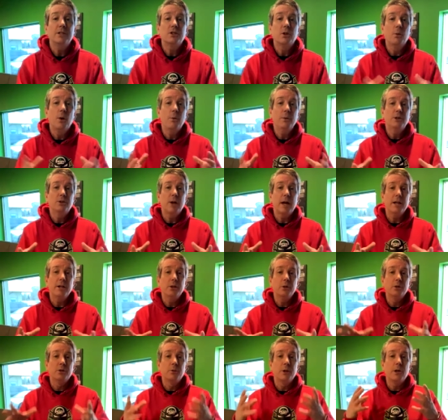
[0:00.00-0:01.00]
So what we try to
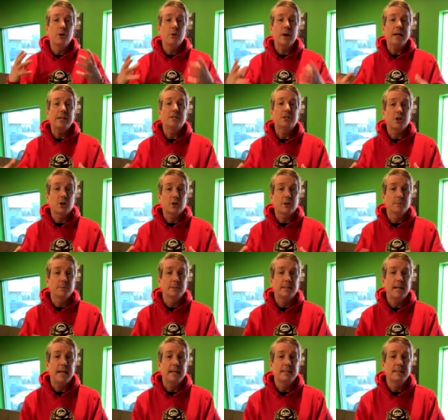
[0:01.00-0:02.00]
do is we create
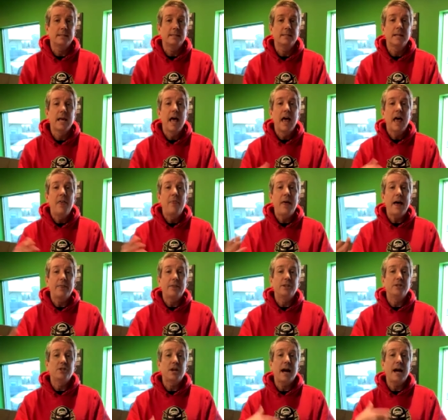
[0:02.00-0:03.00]
circumstances that
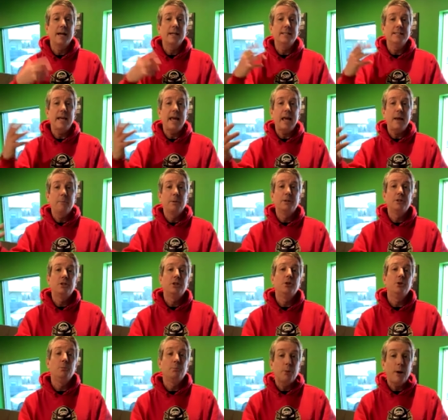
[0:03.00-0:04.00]
the child is able
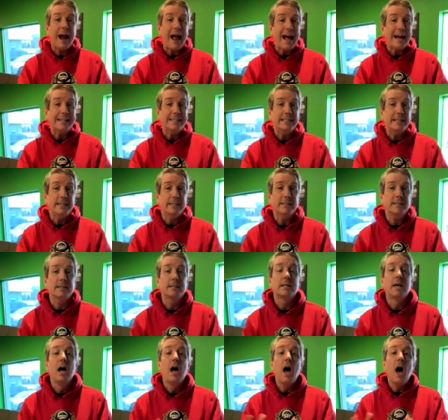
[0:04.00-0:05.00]
to
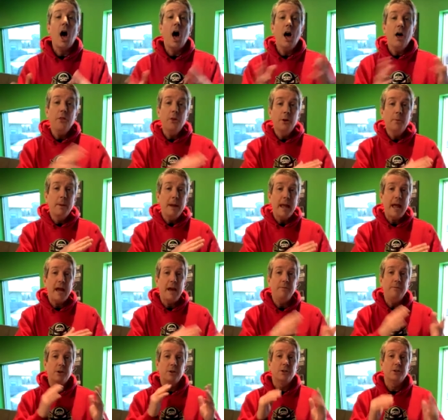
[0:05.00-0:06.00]
practice other
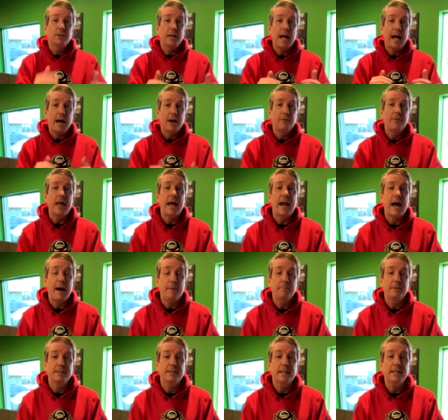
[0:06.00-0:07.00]
behaviors out of that
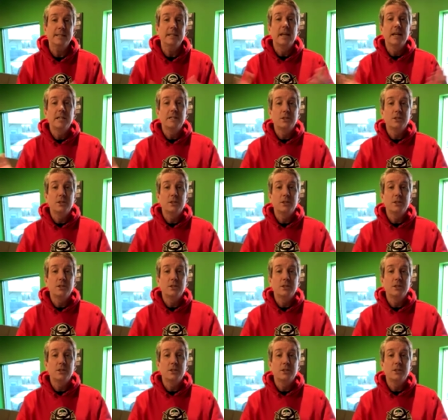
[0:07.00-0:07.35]
opposite.